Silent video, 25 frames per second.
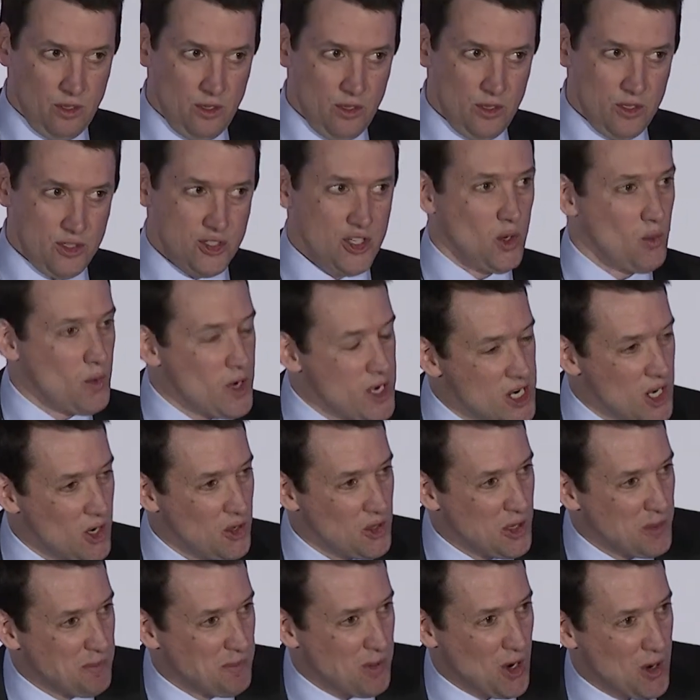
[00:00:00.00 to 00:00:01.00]
So we know
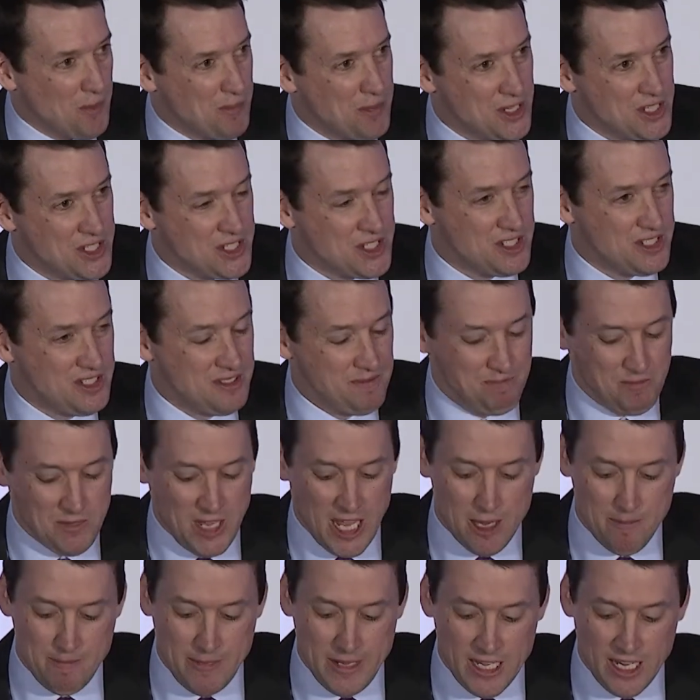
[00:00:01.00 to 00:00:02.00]
that purpose
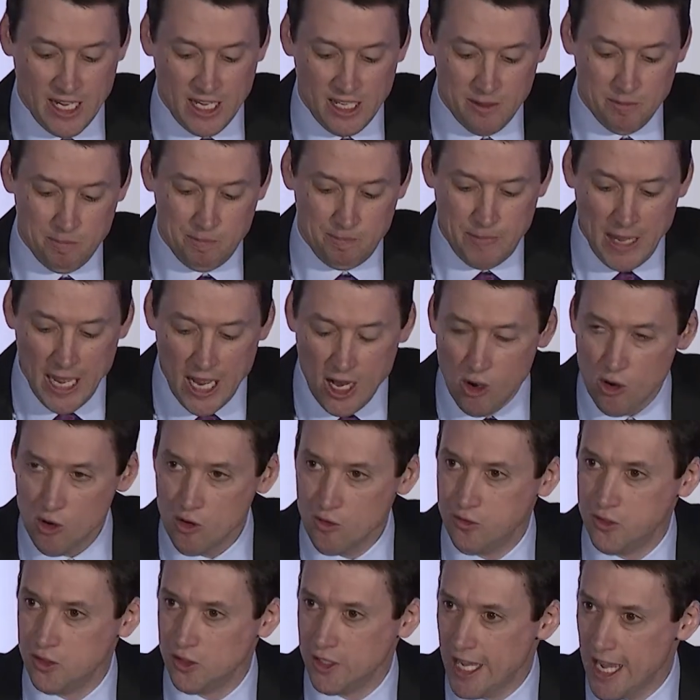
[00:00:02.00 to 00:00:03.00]
can be a
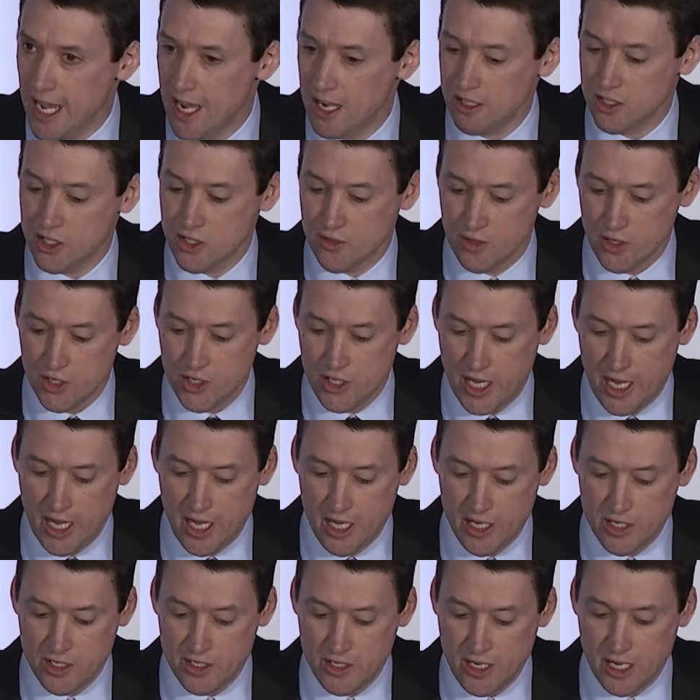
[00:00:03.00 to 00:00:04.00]
powerful catalyst for
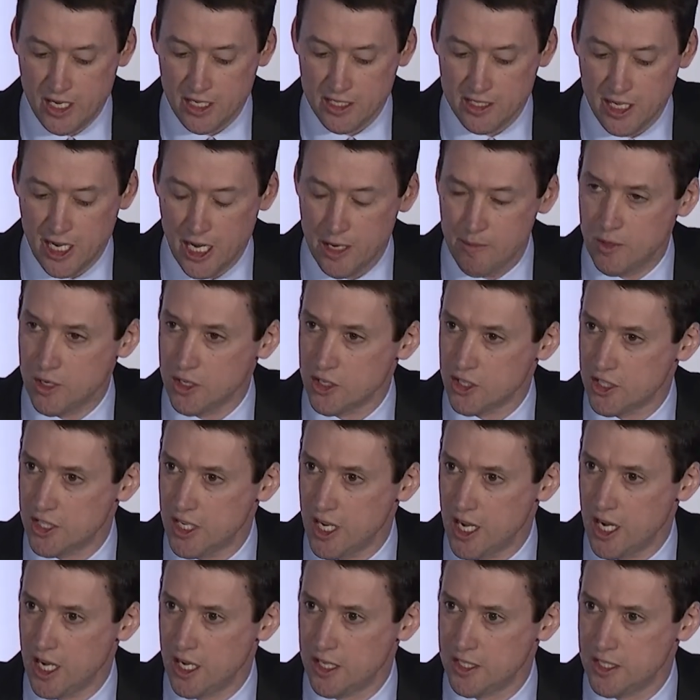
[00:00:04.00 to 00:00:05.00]
change at a time when our
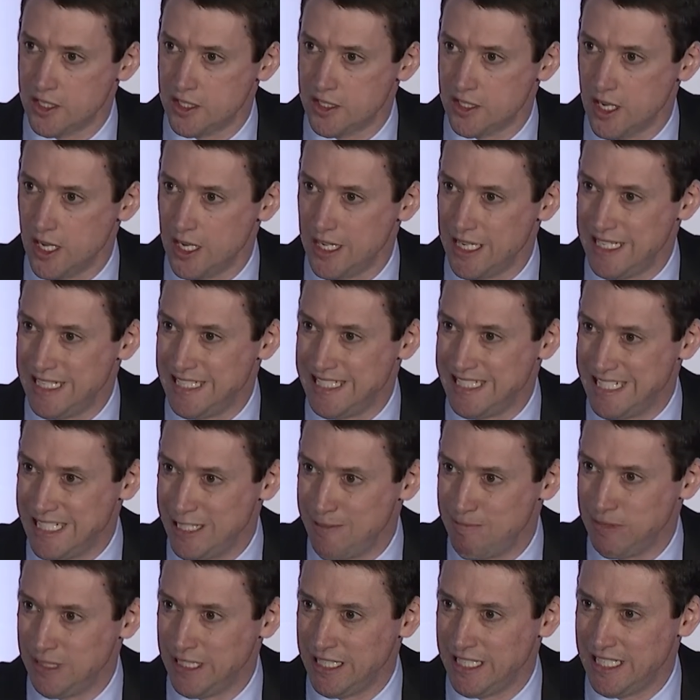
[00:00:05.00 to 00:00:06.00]
society
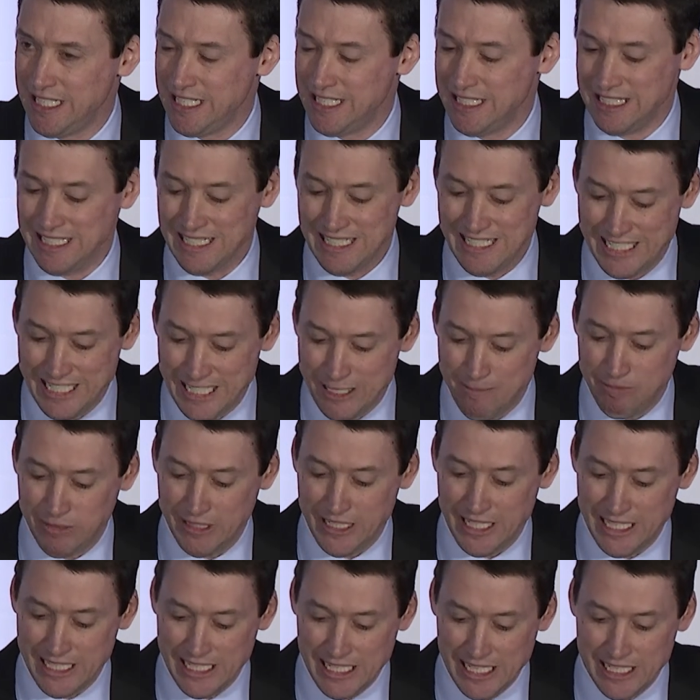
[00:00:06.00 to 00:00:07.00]
deeply,
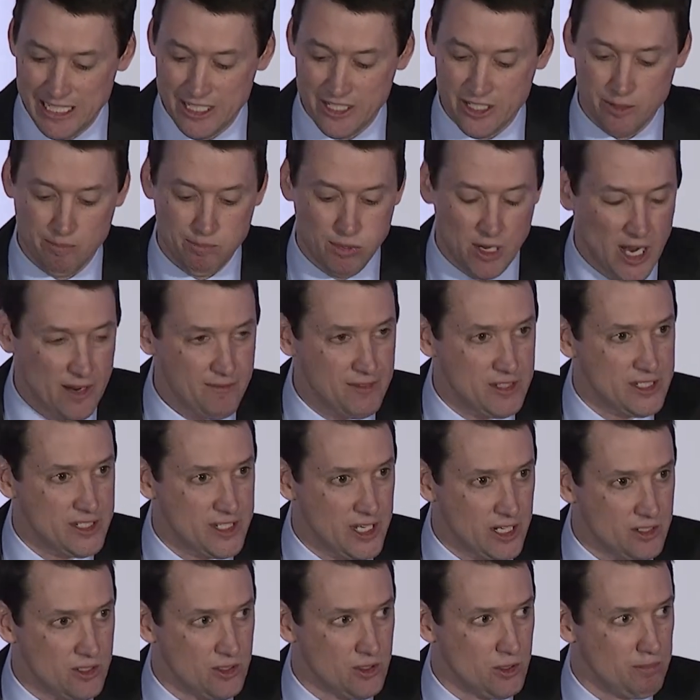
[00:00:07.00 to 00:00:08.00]
deeply needs the private
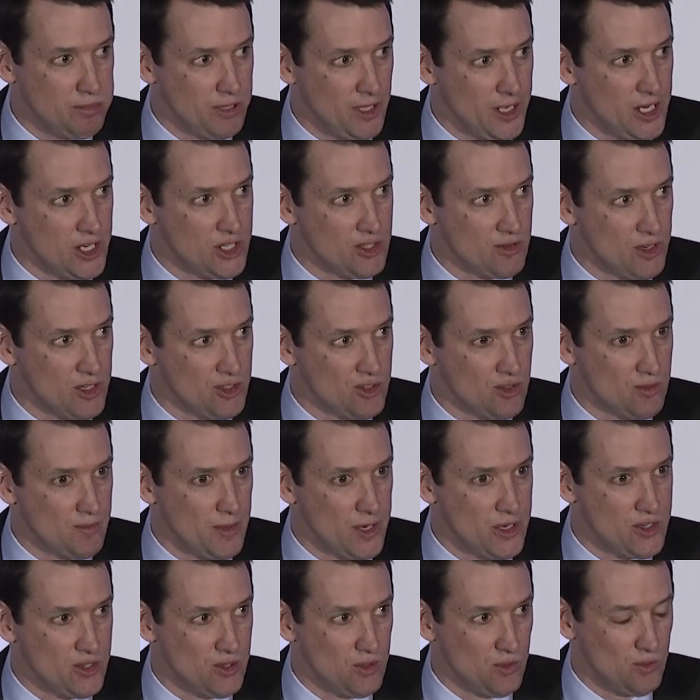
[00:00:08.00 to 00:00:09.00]
sector to play a
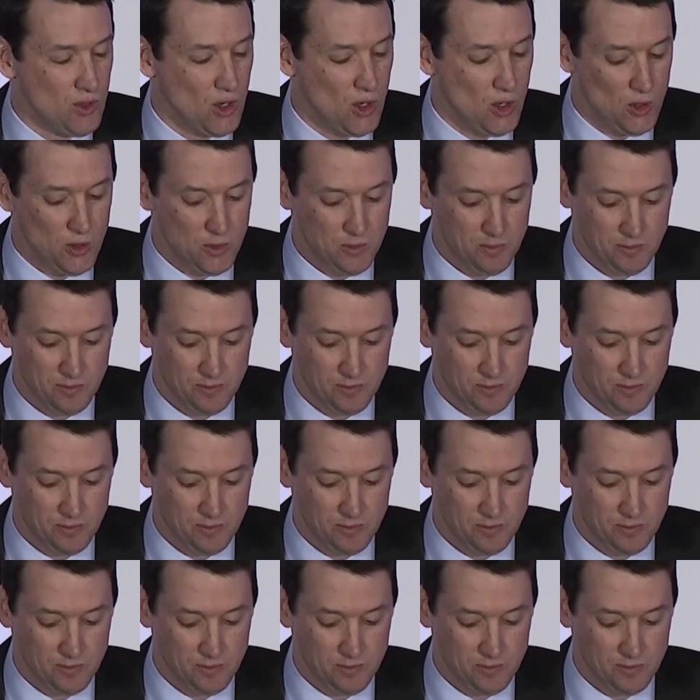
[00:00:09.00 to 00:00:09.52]
transformational role.